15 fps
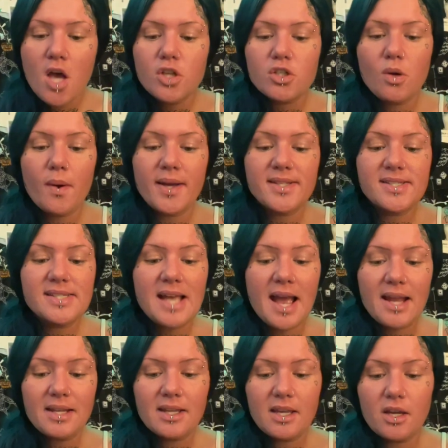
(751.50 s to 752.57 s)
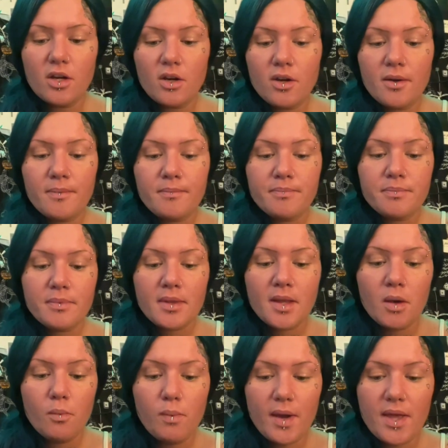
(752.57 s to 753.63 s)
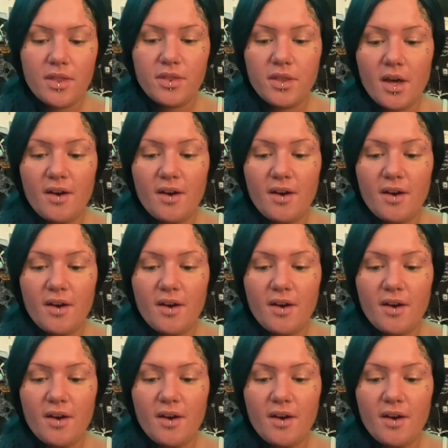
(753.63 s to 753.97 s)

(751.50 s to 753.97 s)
So I sat here with